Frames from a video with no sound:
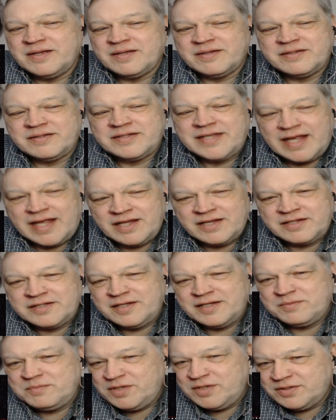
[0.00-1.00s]

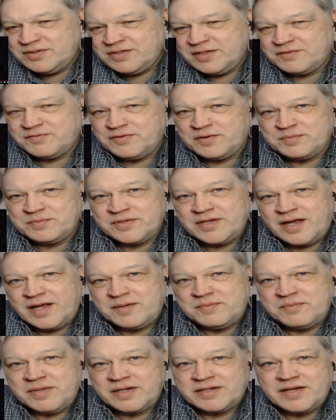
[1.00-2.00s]
talented music from
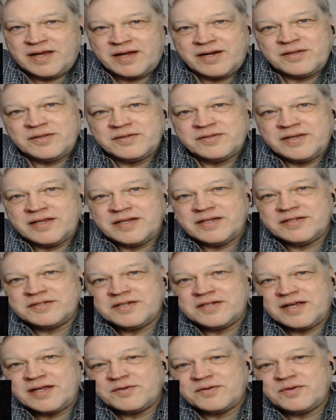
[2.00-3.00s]
Tom MacDonald and
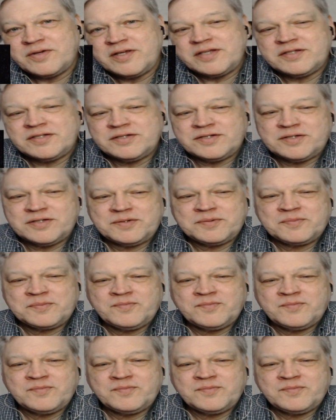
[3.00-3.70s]
John Rich,